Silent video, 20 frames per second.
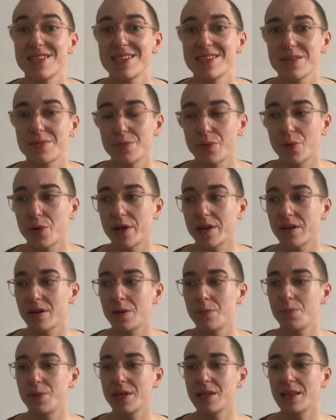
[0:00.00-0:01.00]
is
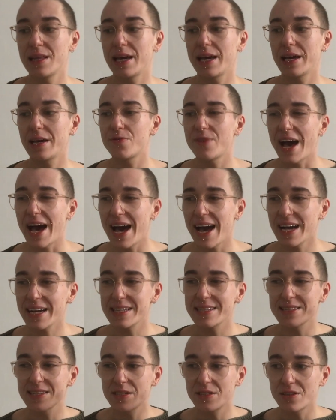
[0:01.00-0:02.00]
important, but like
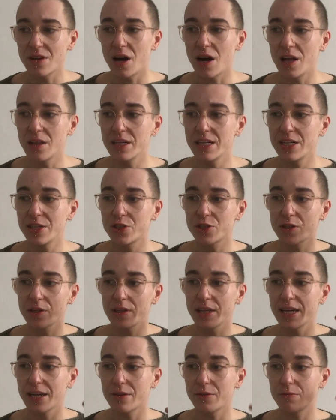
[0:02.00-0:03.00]
facts and knowledge or
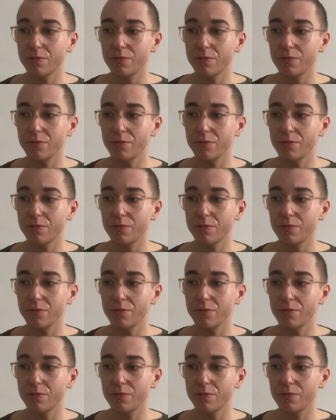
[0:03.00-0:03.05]
like